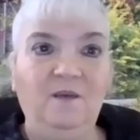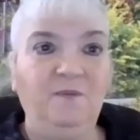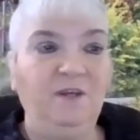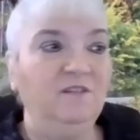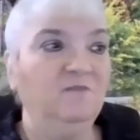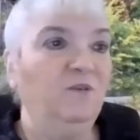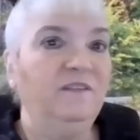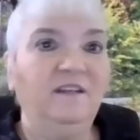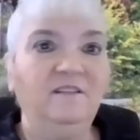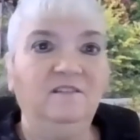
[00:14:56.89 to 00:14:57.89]
Because
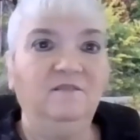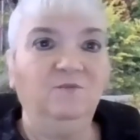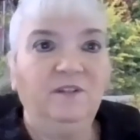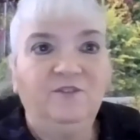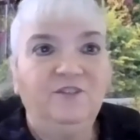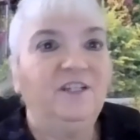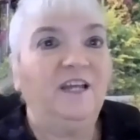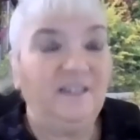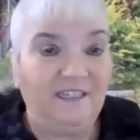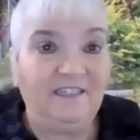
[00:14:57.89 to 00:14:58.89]
what they what
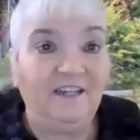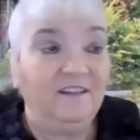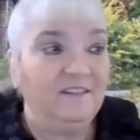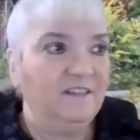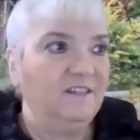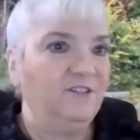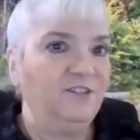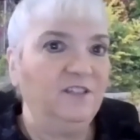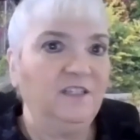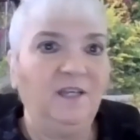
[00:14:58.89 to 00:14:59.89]
Christianity does is it
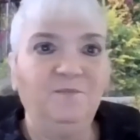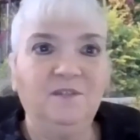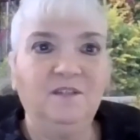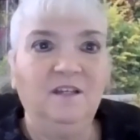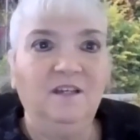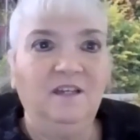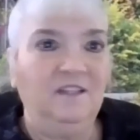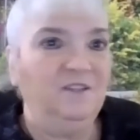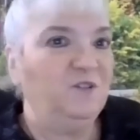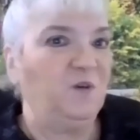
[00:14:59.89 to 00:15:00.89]
just keeps
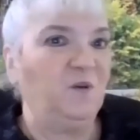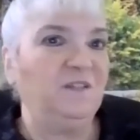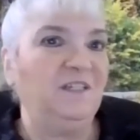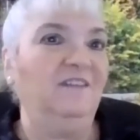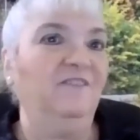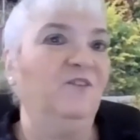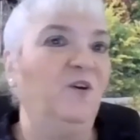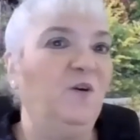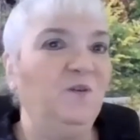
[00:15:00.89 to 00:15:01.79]
inserting their